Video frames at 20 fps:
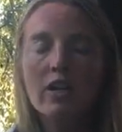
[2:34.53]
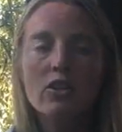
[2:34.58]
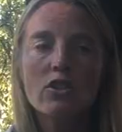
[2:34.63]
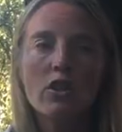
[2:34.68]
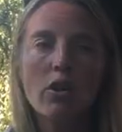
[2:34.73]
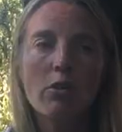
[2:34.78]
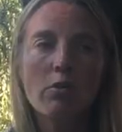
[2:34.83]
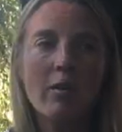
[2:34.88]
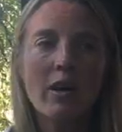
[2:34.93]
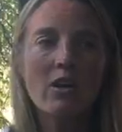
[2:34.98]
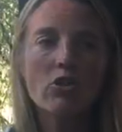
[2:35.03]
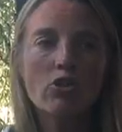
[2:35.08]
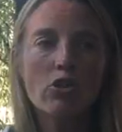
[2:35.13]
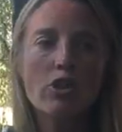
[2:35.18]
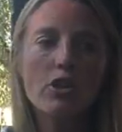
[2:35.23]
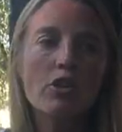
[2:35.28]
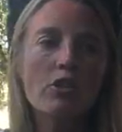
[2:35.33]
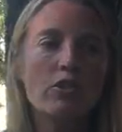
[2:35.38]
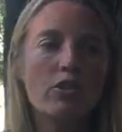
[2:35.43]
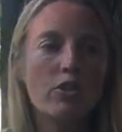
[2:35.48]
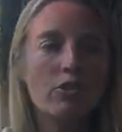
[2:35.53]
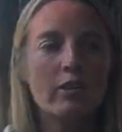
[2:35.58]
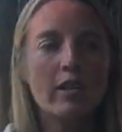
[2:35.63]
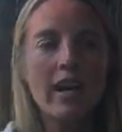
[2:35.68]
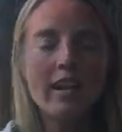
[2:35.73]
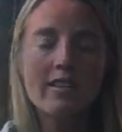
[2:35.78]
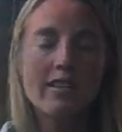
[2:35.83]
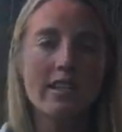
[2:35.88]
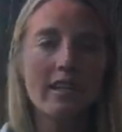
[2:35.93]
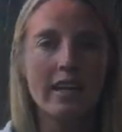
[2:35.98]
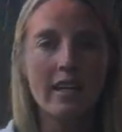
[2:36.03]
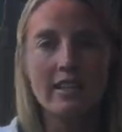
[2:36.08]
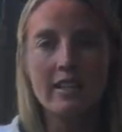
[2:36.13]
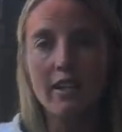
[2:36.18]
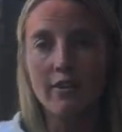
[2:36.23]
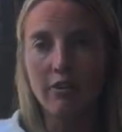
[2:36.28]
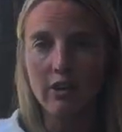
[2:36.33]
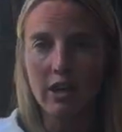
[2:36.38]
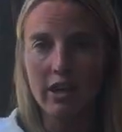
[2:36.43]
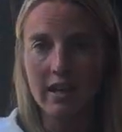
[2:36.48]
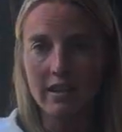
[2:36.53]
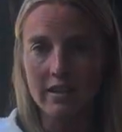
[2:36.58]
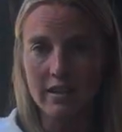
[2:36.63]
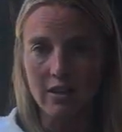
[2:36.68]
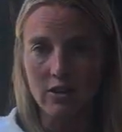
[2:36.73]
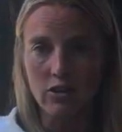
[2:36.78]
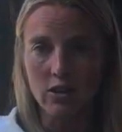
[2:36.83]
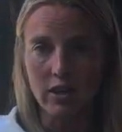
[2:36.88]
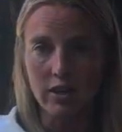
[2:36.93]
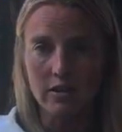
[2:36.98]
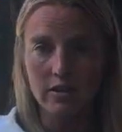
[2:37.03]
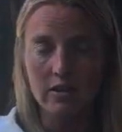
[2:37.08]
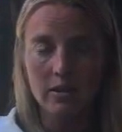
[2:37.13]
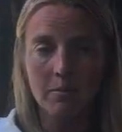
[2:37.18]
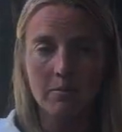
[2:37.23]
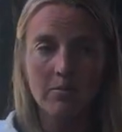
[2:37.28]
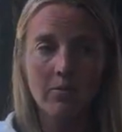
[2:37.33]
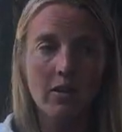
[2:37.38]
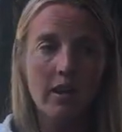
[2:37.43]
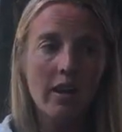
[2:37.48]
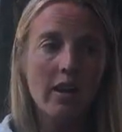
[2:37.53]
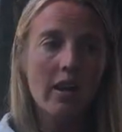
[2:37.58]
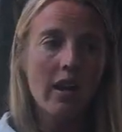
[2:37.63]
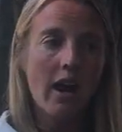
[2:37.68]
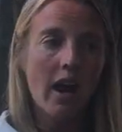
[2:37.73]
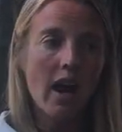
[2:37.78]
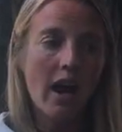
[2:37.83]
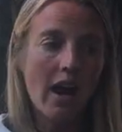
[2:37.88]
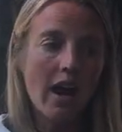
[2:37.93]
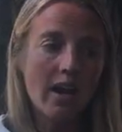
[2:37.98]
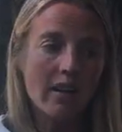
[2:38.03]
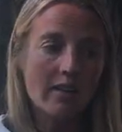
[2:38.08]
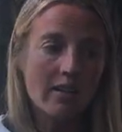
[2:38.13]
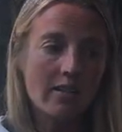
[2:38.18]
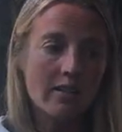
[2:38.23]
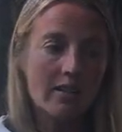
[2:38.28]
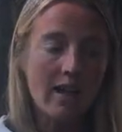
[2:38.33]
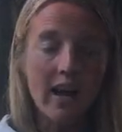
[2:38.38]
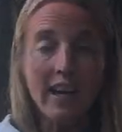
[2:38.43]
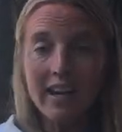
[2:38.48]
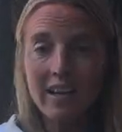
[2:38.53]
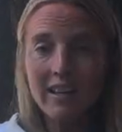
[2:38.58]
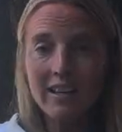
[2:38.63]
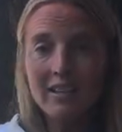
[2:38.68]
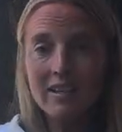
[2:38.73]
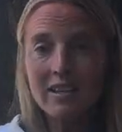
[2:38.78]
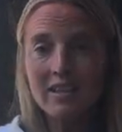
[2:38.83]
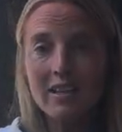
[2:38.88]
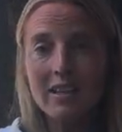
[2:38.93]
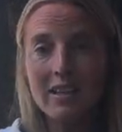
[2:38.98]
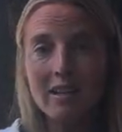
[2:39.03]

So make sure you test it in different conditions. Second